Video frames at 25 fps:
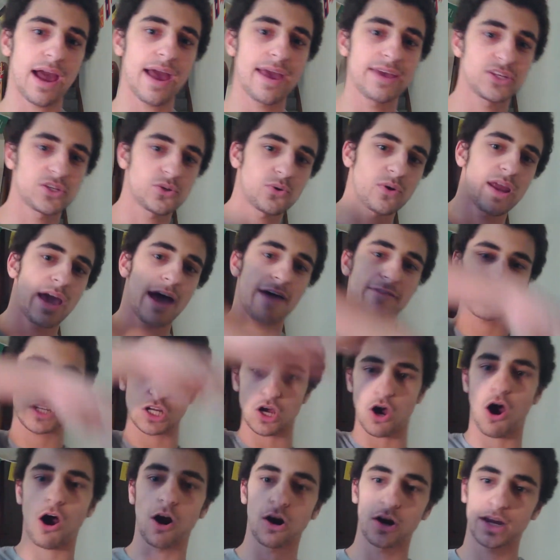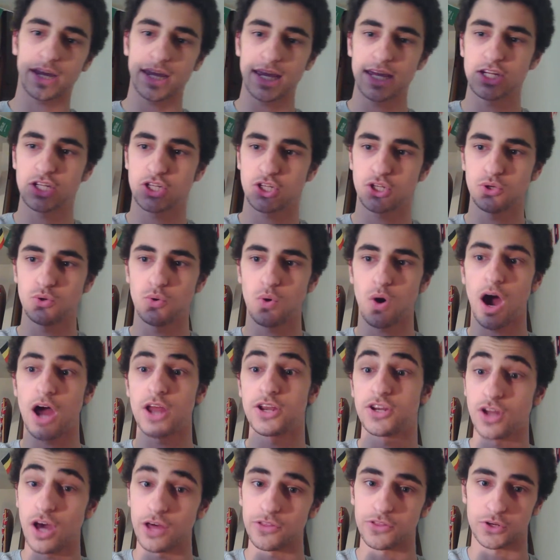I sort of have to arc into
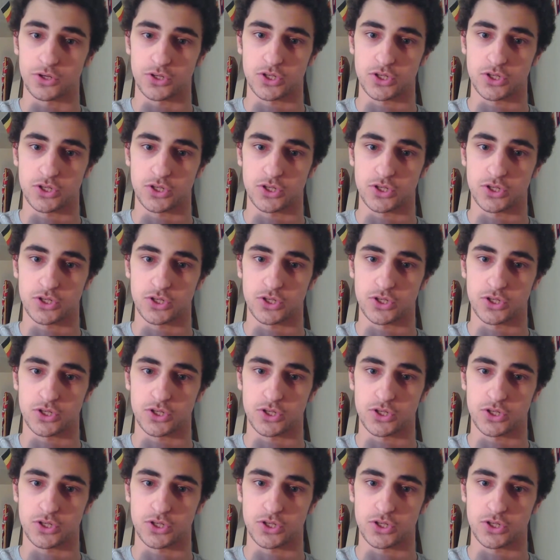another